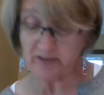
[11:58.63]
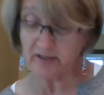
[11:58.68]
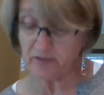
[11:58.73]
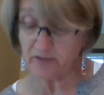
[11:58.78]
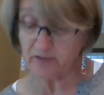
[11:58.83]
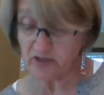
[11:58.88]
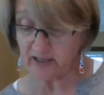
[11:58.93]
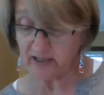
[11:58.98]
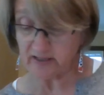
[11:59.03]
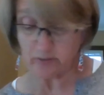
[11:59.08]

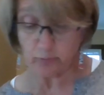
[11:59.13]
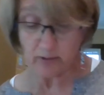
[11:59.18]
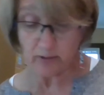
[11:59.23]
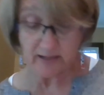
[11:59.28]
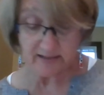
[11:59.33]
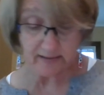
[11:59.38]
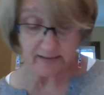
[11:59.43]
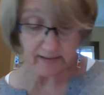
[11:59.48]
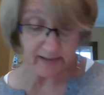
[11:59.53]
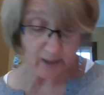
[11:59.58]
she has
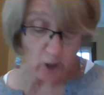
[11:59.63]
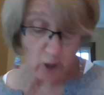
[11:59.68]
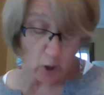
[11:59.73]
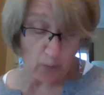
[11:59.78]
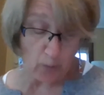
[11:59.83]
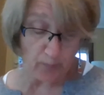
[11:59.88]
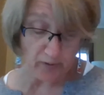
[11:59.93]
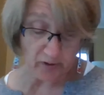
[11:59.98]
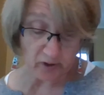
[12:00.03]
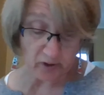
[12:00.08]
recently
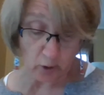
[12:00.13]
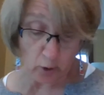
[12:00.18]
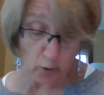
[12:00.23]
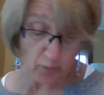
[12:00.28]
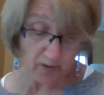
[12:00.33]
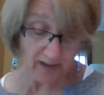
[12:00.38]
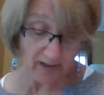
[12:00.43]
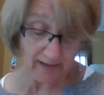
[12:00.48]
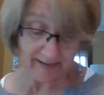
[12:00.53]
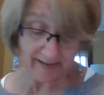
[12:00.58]
opened her own
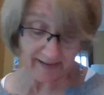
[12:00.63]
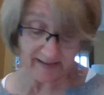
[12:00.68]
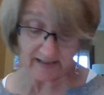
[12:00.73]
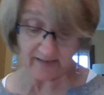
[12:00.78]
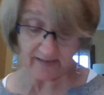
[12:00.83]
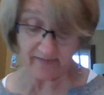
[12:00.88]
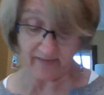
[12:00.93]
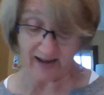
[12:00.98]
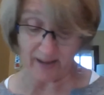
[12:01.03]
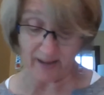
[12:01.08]
holistic
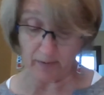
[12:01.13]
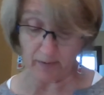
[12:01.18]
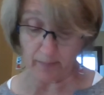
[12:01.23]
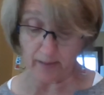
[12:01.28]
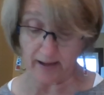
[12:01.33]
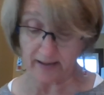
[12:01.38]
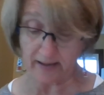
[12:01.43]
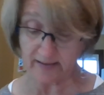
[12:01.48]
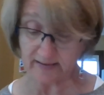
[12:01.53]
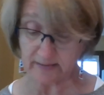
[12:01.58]
family
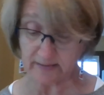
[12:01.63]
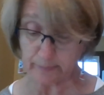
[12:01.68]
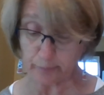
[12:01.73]
medicine